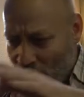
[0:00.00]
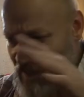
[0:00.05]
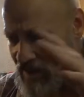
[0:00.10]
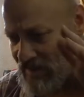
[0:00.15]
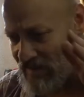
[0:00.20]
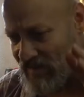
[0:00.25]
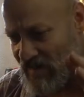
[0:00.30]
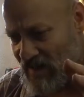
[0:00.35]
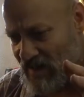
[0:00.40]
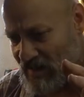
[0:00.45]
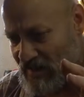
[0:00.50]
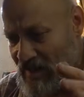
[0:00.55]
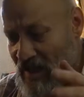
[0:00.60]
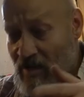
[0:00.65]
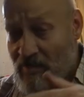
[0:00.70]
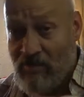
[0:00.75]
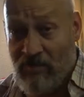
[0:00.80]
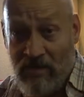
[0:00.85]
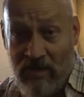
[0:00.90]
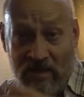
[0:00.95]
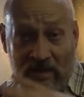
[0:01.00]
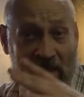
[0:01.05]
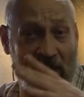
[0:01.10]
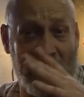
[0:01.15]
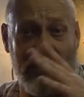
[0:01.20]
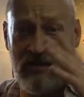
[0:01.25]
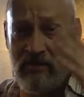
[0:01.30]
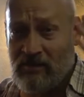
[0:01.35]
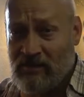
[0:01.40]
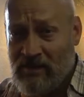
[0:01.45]
why I was thinking that, but I
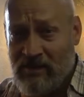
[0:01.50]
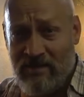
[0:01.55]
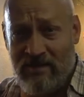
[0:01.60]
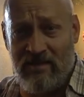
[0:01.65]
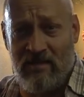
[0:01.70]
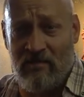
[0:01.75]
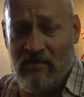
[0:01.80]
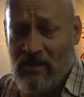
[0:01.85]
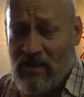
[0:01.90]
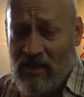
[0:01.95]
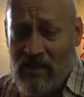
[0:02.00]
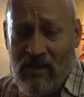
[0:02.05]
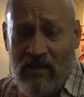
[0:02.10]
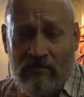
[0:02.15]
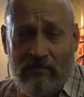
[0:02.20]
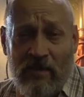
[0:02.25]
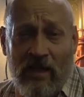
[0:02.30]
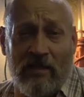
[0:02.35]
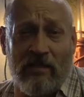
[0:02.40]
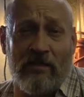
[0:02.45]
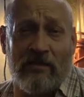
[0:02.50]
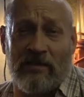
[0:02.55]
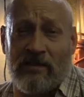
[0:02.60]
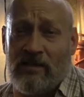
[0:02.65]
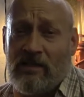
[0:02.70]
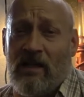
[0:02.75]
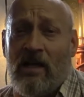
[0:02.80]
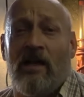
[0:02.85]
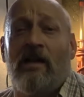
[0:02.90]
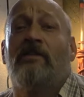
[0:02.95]
looked at so many of them. I looked
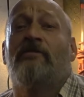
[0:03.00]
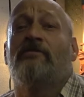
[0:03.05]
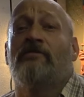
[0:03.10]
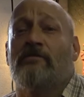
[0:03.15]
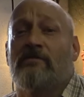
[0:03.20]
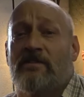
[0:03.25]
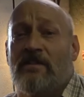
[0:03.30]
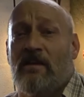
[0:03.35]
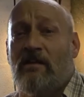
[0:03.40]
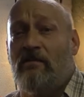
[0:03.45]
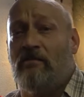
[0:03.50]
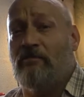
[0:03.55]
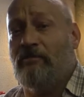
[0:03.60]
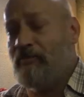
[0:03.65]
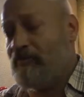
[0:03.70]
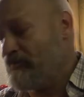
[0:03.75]
at hundreds of them.